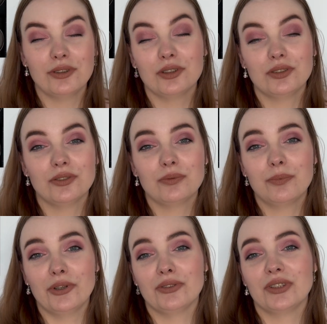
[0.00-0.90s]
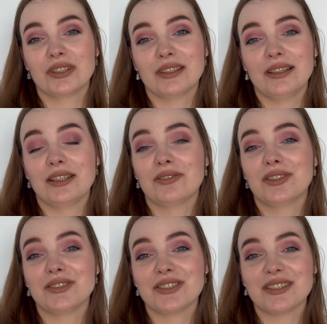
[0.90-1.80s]
a lot of product
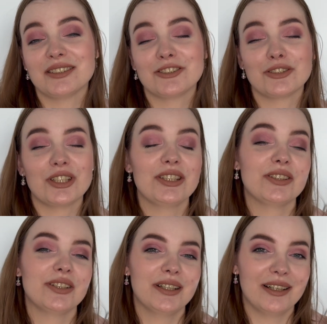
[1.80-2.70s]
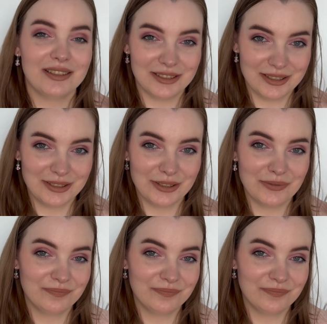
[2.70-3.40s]
left in this shade also.